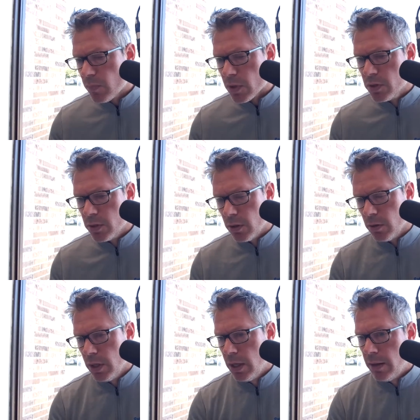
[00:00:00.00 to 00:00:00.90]

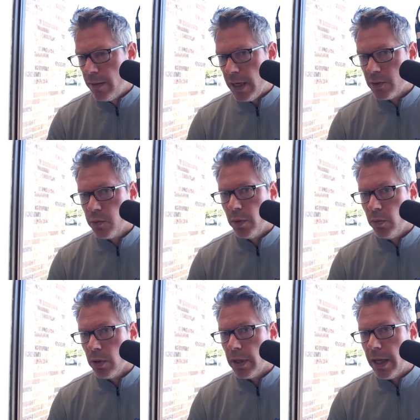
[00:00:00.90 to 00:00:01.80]
So that's when
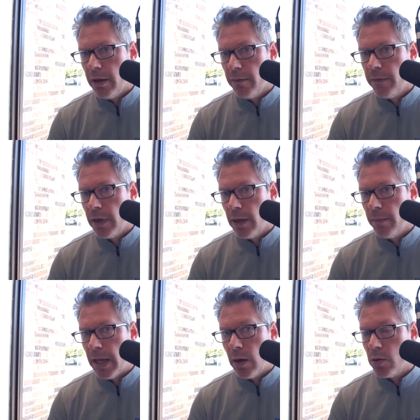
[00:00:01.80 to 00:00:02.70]
we'll have
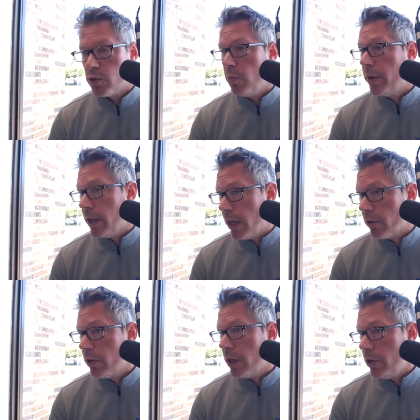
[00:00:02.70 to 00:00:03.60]
the hours open at our
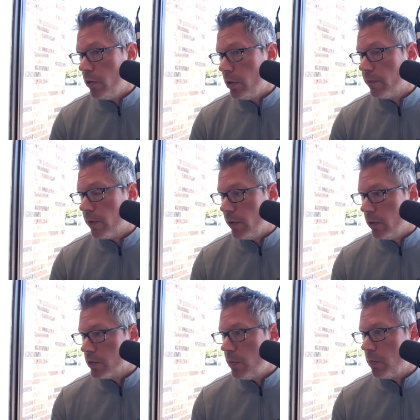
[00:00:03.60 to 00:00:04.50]
credit union for
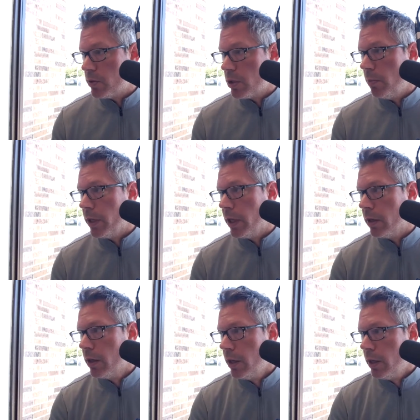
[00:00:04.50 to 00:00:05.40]
those members coming
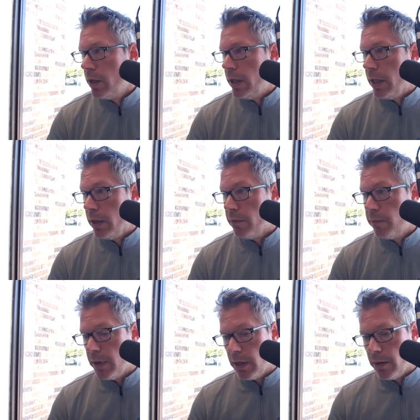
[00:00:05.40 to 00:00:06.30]
in. And
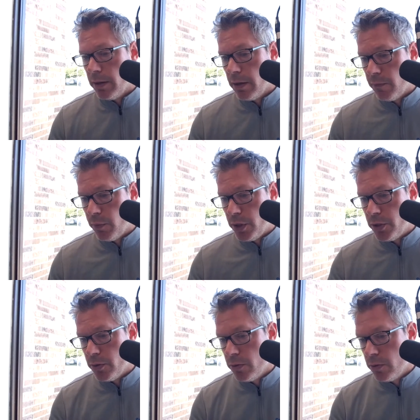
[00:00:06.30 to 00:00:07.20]
if we
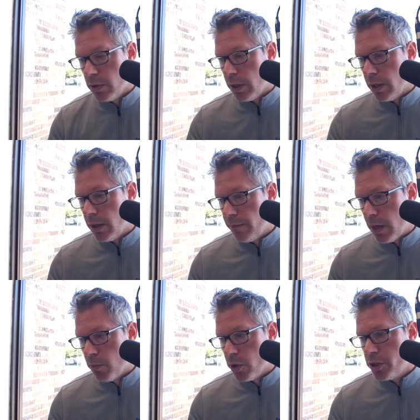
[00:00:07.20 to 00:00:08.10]
do,
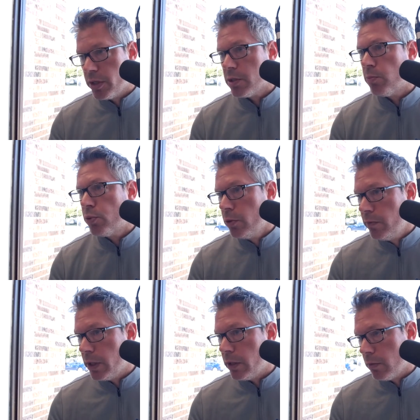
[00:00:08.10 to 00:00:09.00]
that merger is
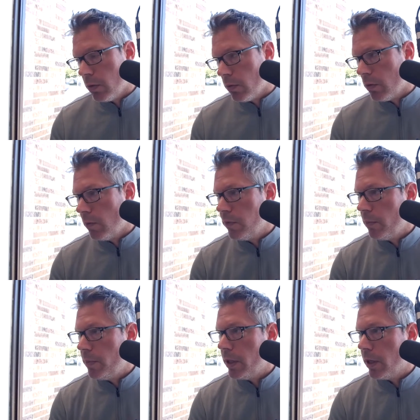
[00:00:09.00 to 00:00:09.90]
approved, it will
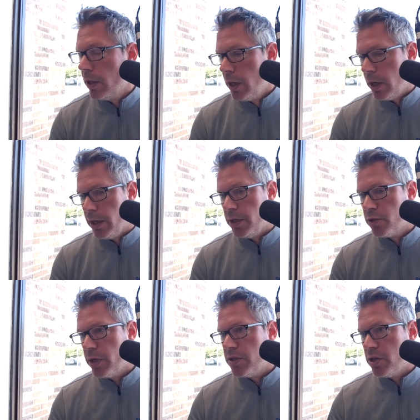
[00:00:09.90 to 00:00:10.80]
hopefully be a nice
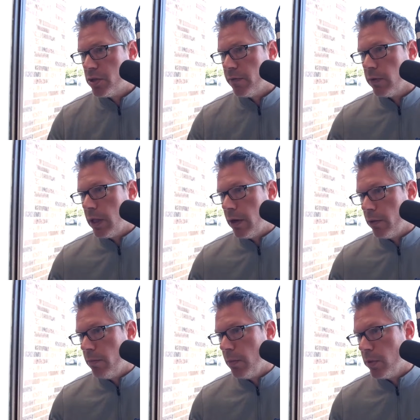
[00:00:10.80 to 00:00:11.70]
transition for a lot of
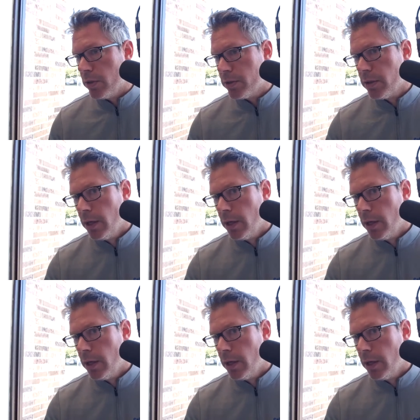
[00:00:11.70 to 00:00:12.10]
their members